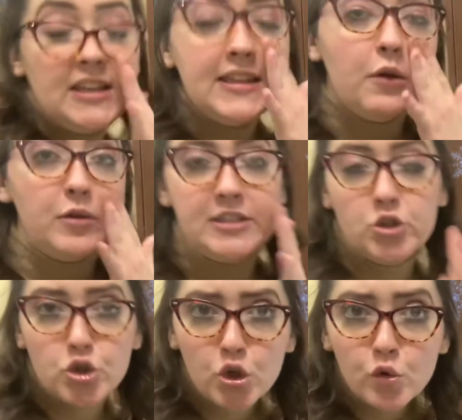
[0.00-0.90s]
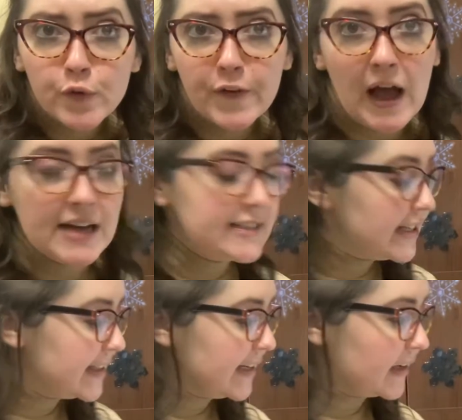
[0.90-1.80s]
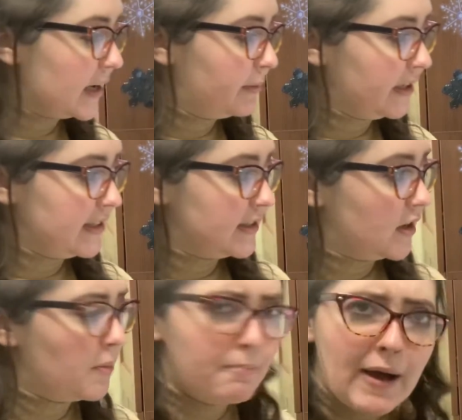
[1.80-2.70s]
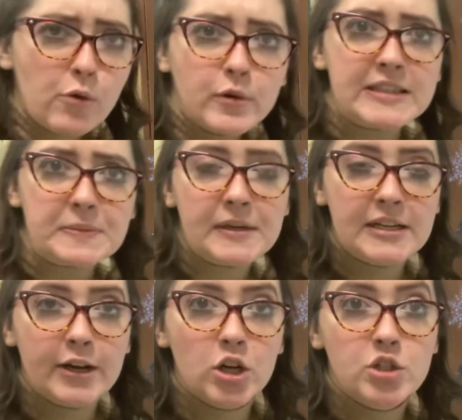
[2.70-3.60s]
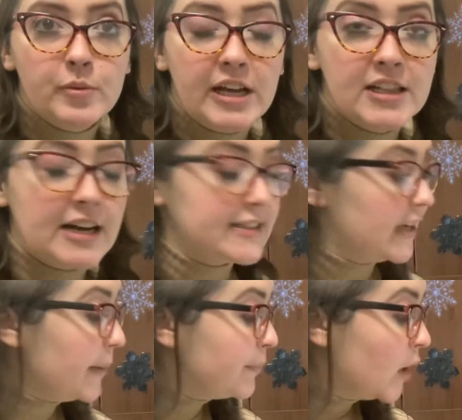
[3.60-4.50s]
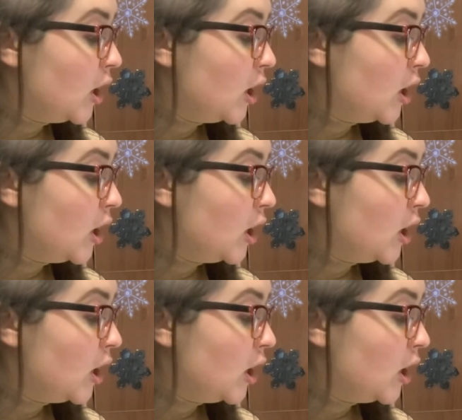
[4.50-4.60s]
that wasn't too fast. I think I played it about what speed I heard you play it last time.